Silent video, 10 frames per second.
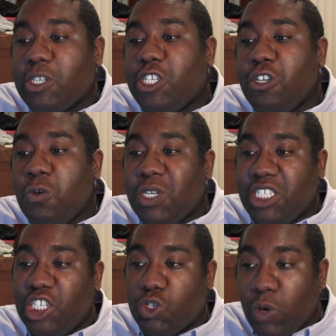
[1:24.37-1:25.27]
Number two
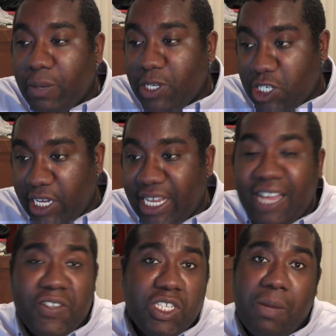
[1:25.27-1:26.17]
was Detroit, Michigan,
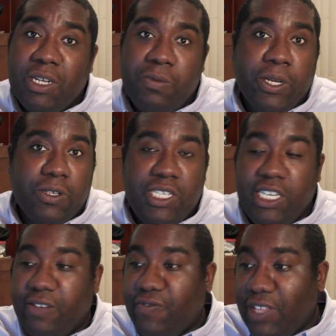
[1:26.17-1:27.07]
obviously a much bigger
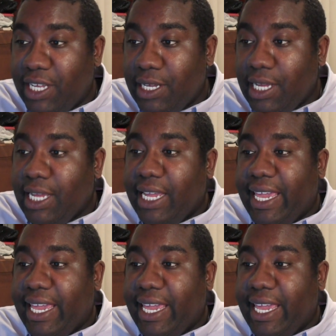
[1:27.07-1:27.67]
city than Flint.